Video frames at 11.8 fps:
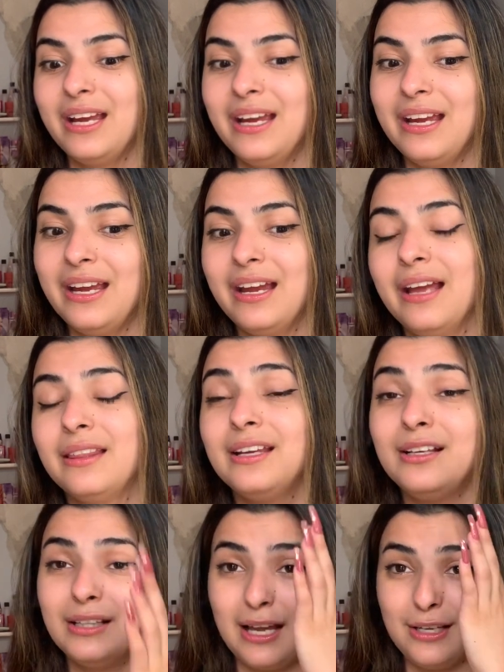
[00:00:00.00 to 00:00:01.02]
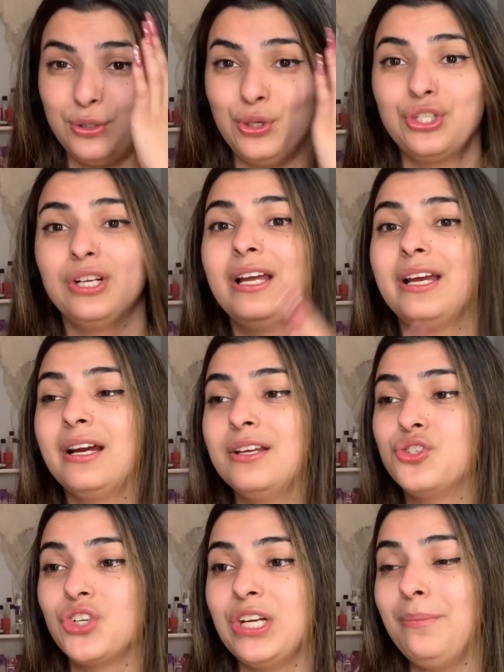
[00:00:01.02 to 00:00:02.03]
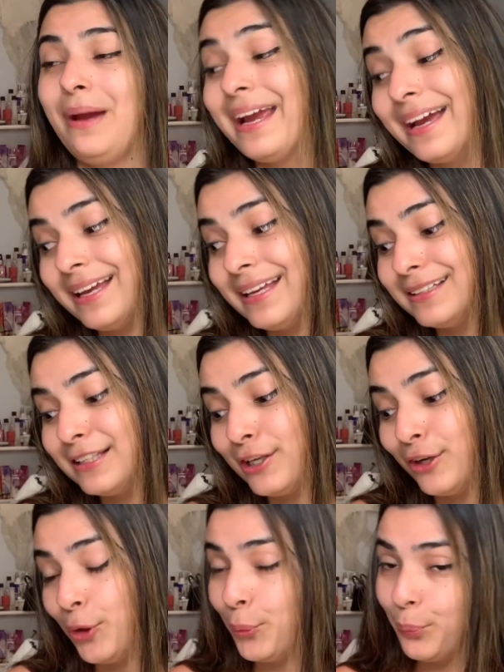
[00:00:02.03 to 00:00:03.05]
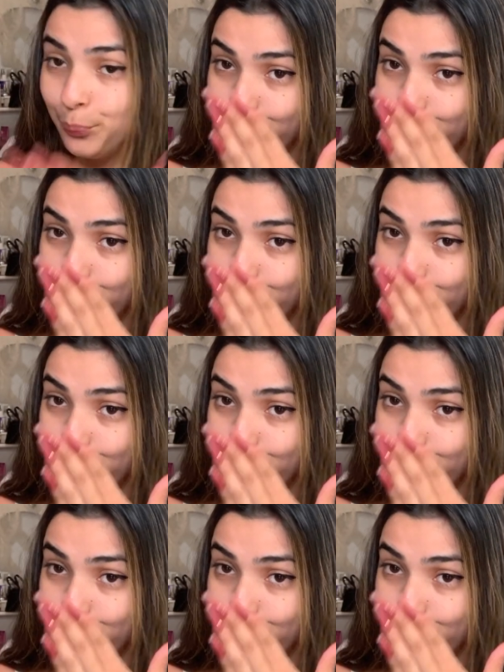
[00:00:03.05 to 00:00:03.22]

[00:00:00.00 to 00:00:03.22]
and I think that's such a like a dream, I guess, you know.